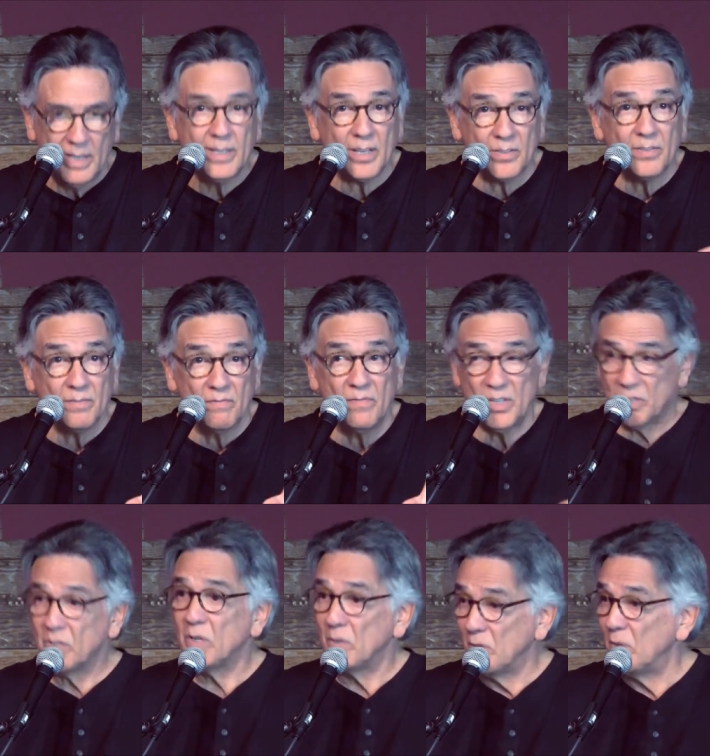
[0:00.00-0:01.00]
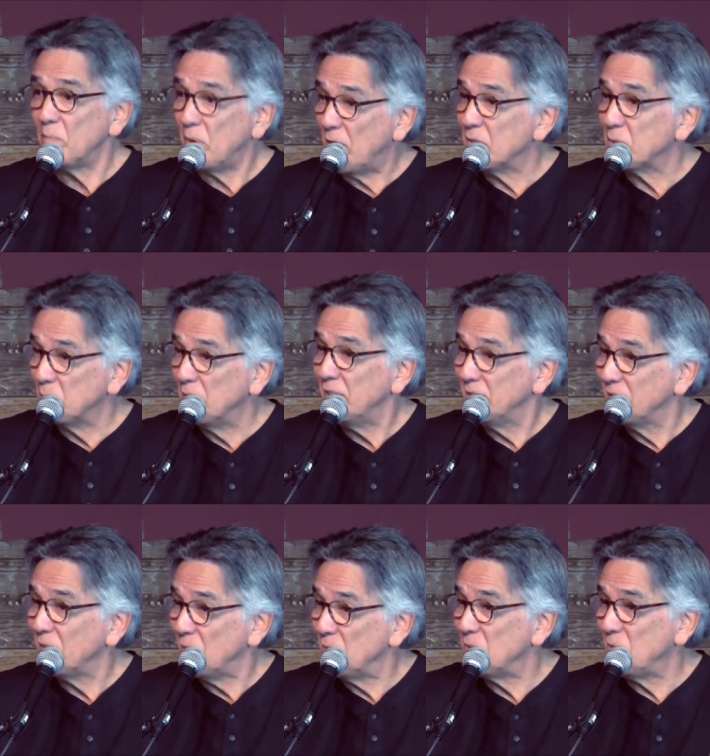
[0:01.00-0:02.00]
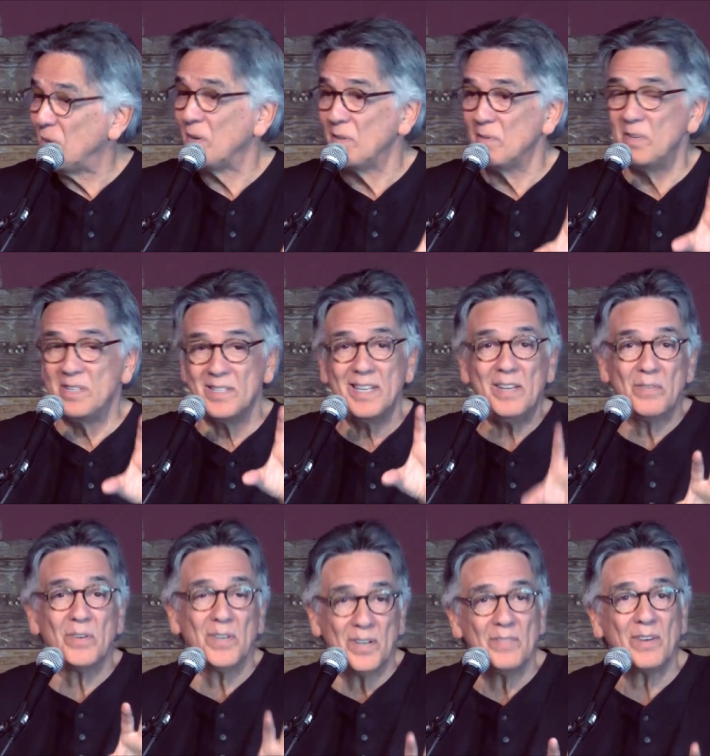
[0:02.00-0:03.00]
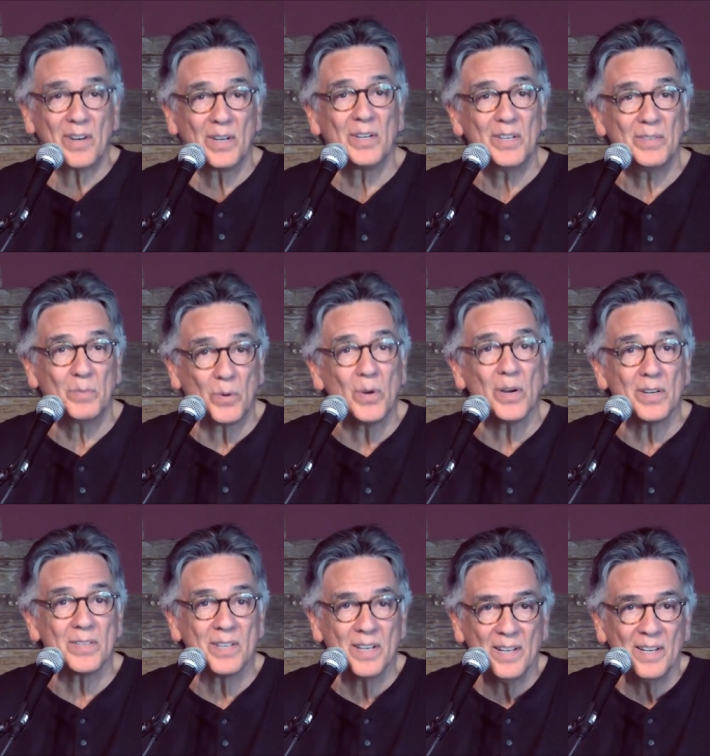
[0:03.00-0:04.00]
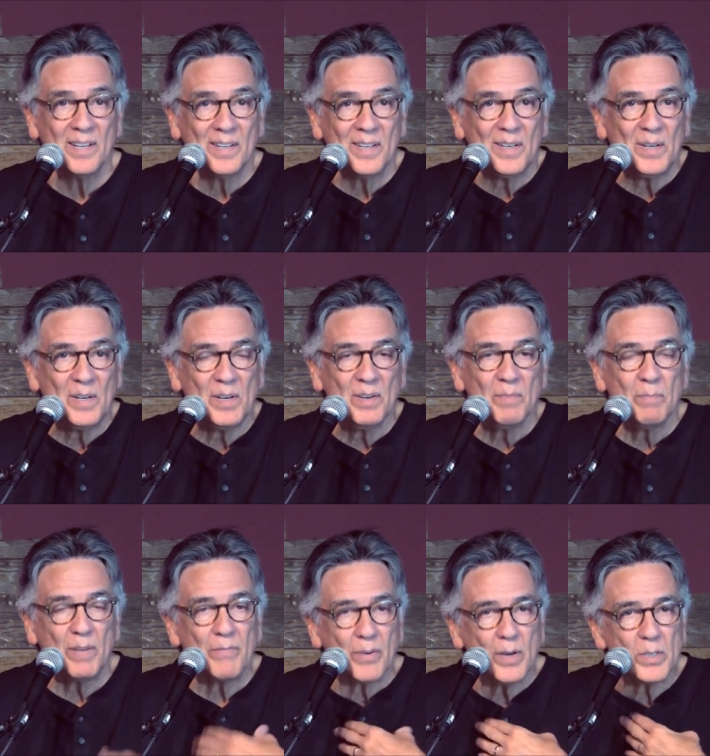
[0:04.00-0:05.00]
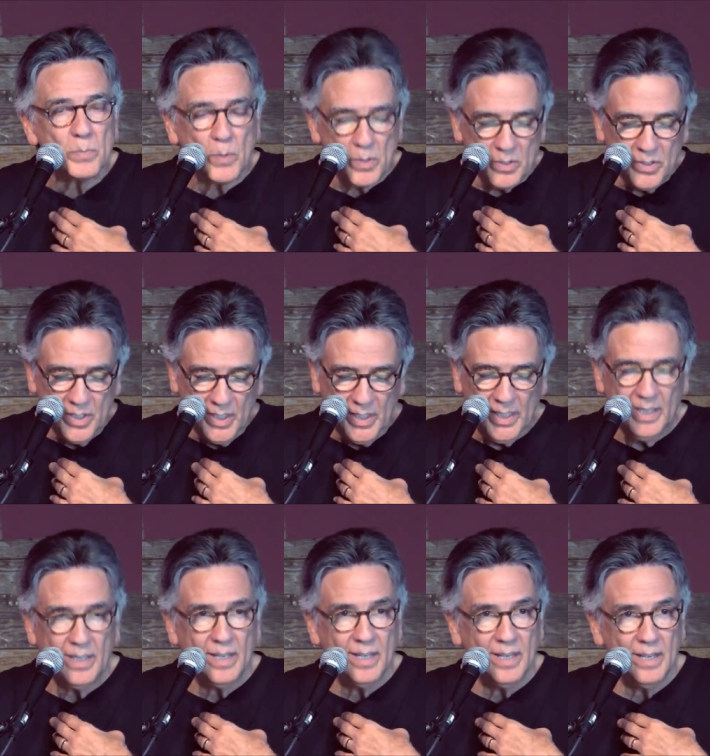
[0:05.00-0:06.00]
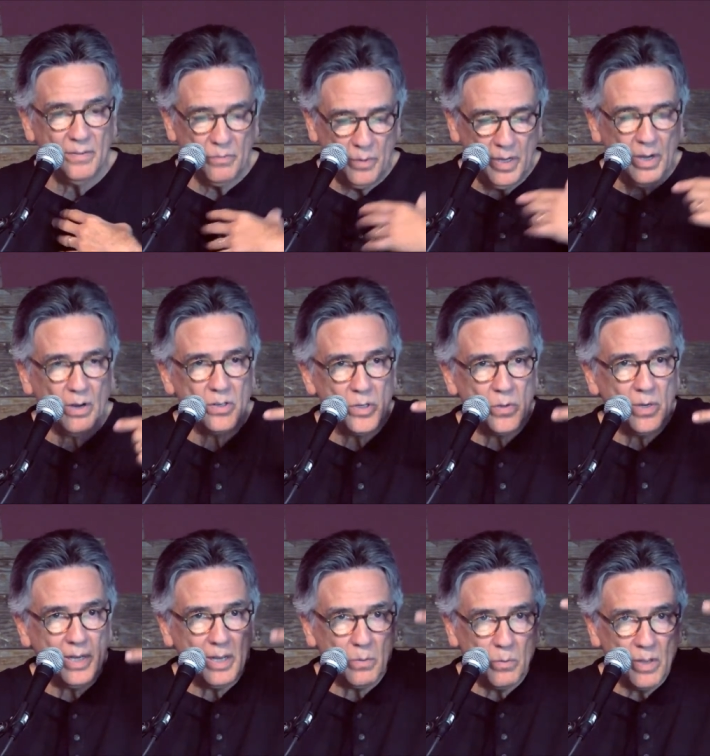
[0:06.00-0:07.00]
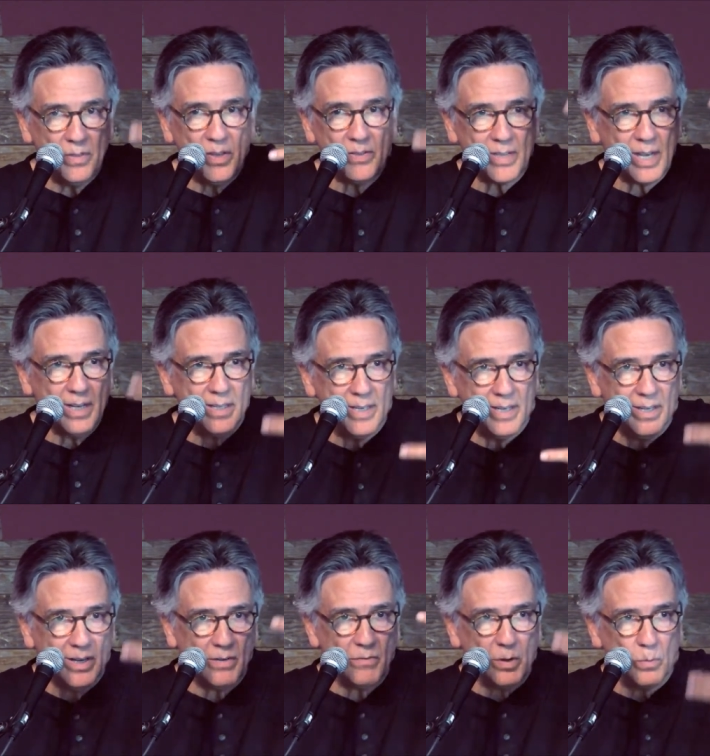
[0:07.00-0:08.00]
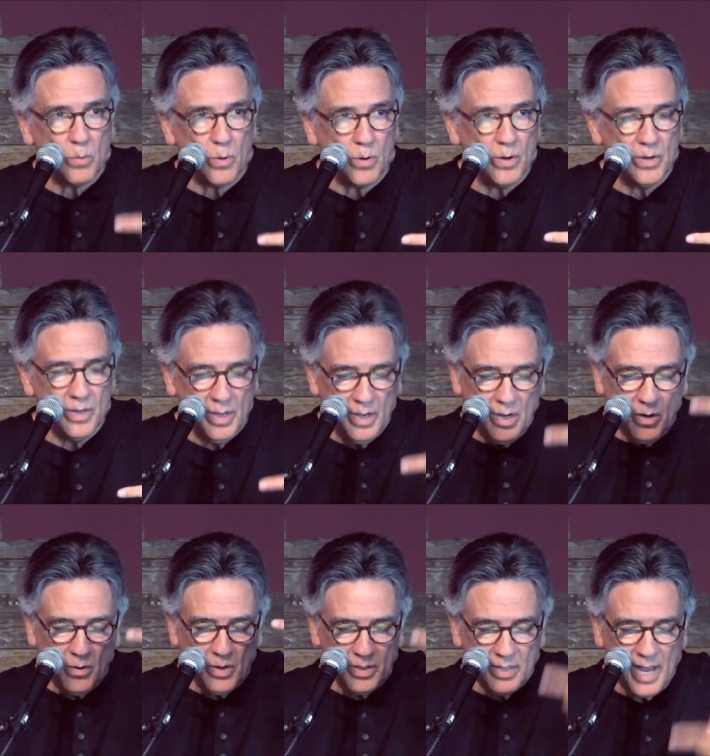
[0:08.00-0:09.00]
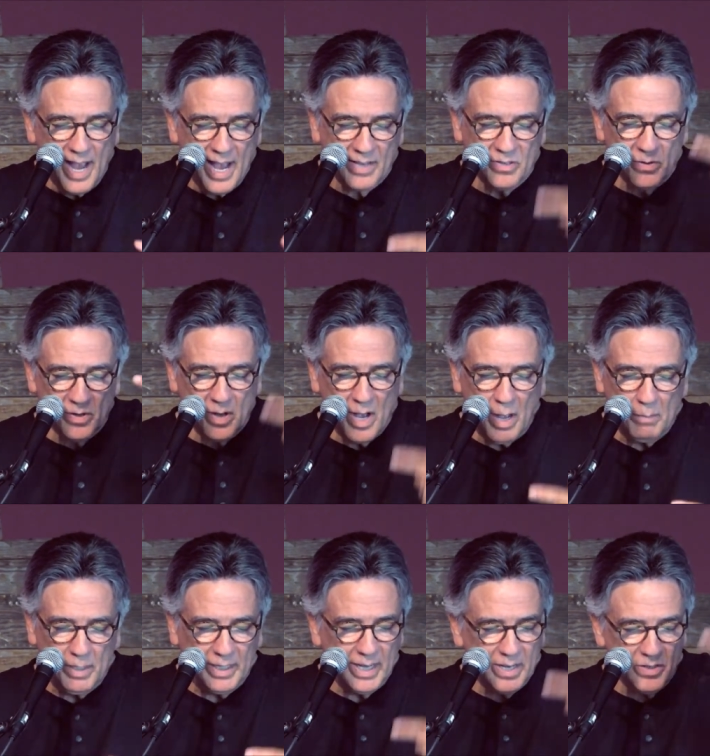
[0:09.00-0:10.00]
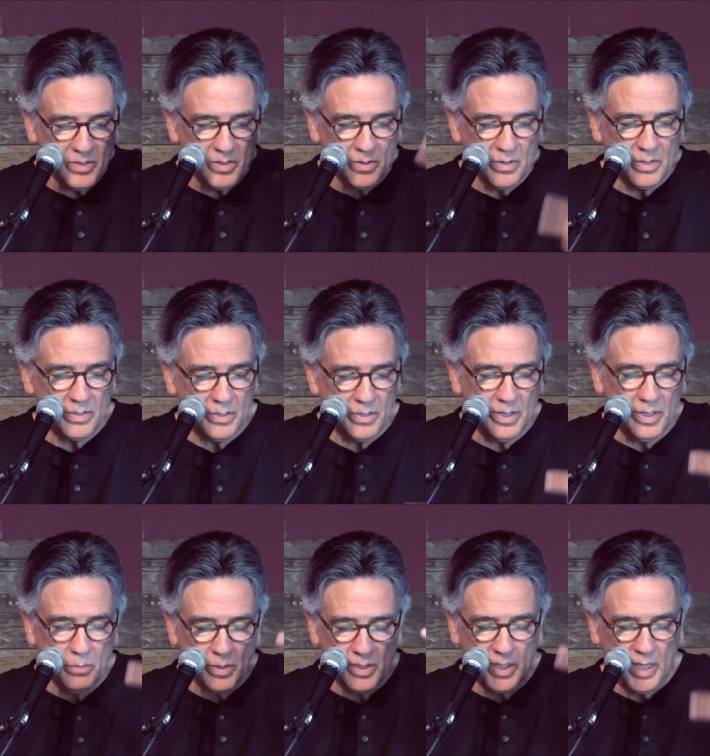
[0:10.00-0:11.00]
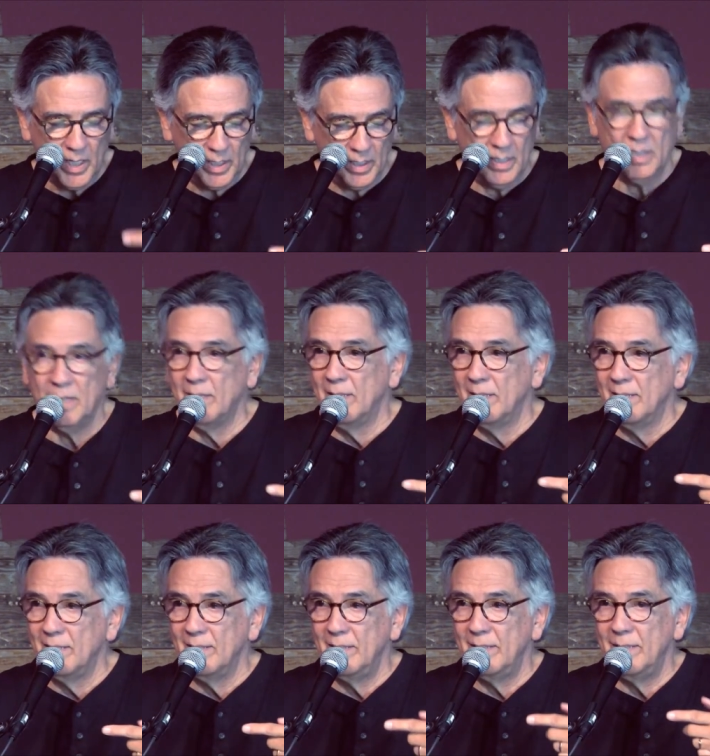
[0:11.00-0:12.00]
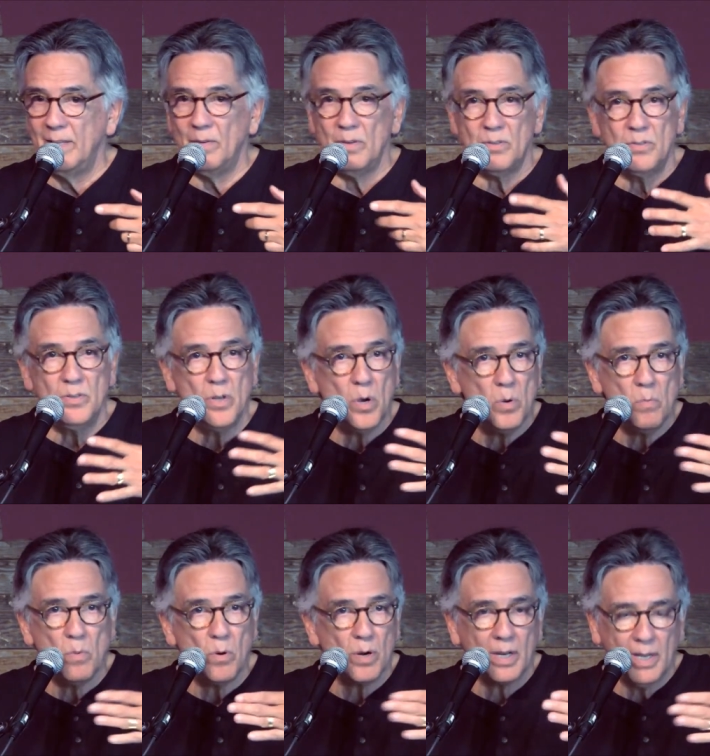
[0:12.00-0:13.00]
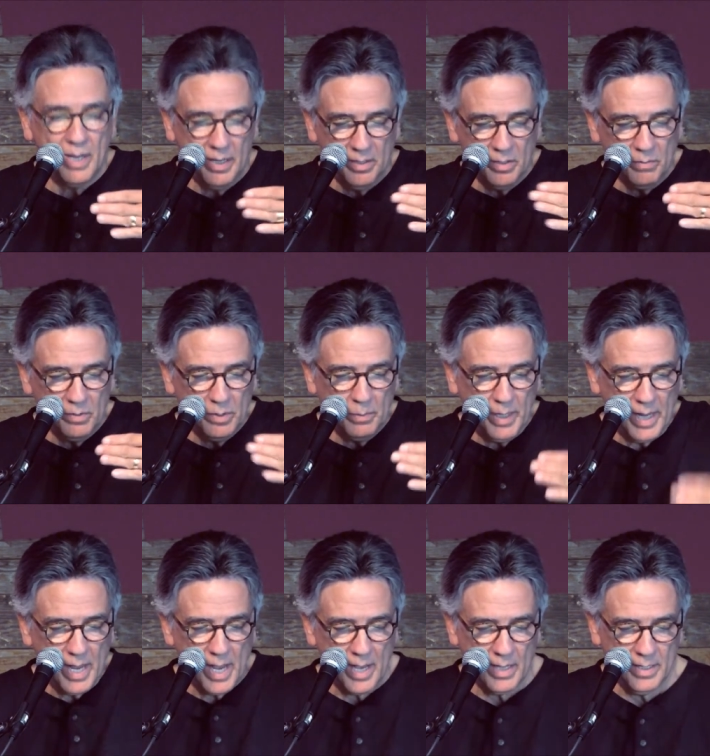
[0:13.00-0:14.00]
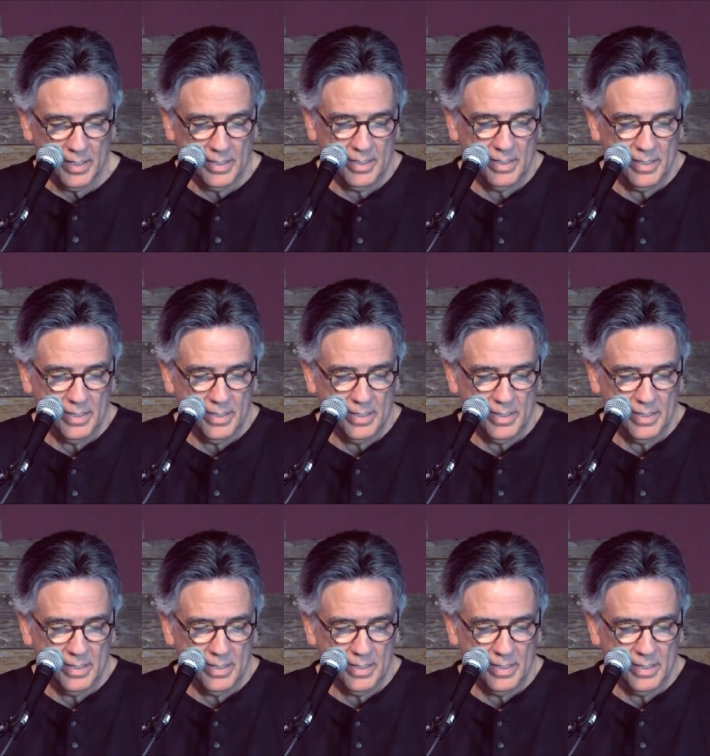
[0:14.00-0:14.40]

It does physical good, possibly, to those who are the receiver of our good works. But for us personally, if we are doing it with this idea of reward or a tax or an obligation or a duty, we're done. There is no more kingdom to be had